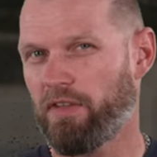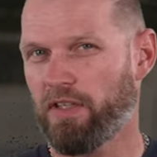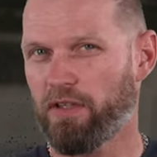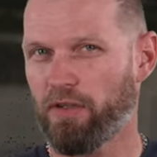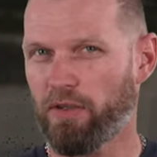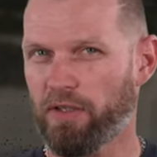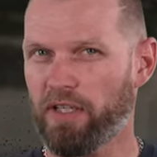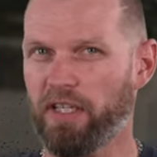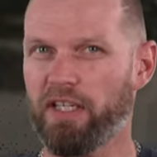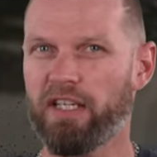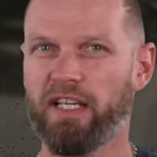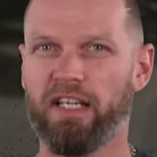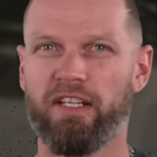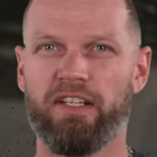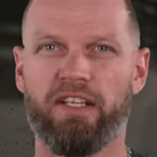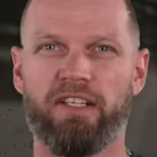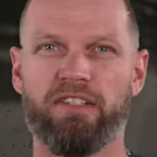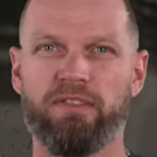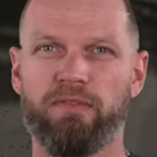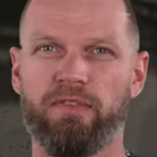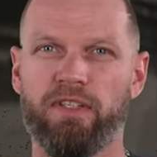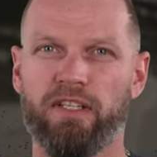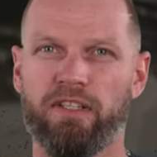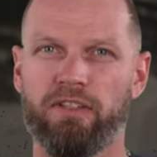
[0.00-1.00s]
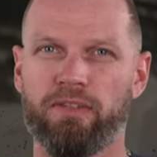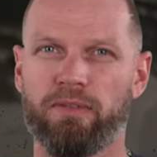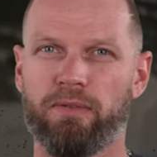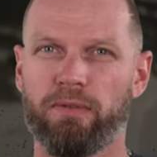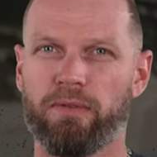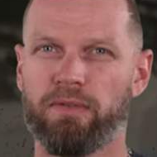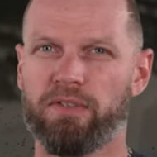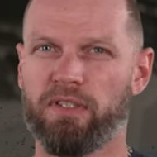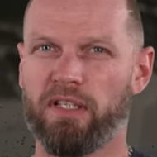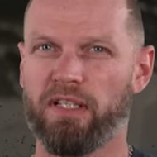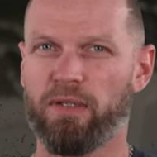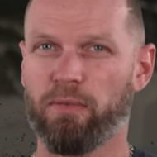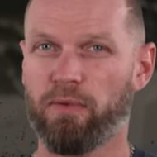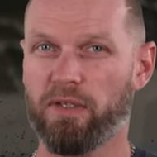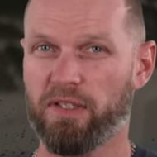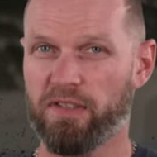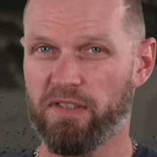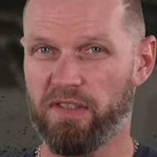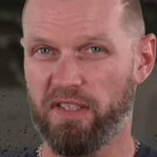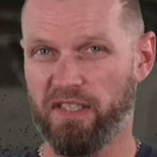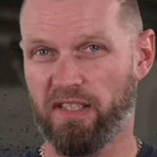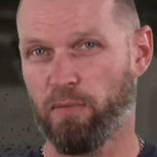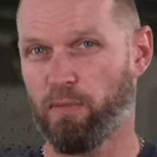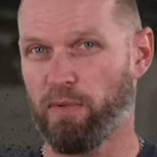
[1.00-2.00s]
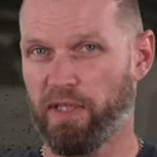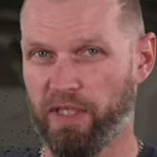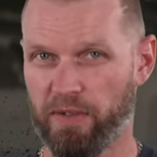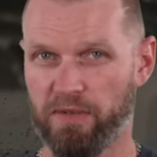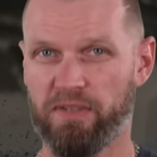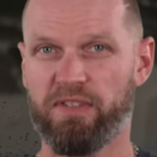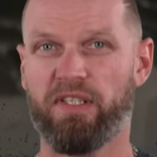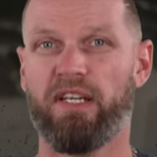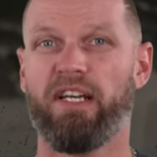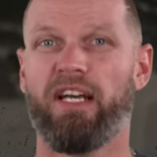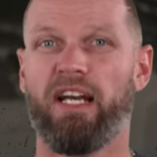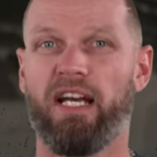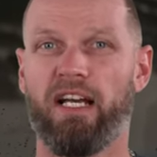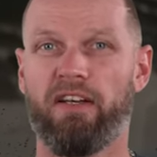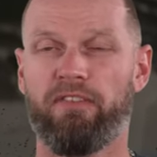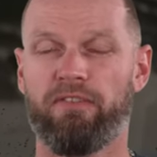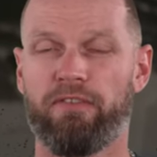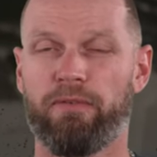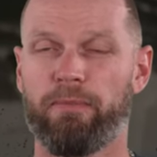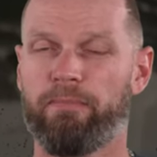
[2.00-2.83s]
If you're looking at these vehicles and you want to see the wheels they have,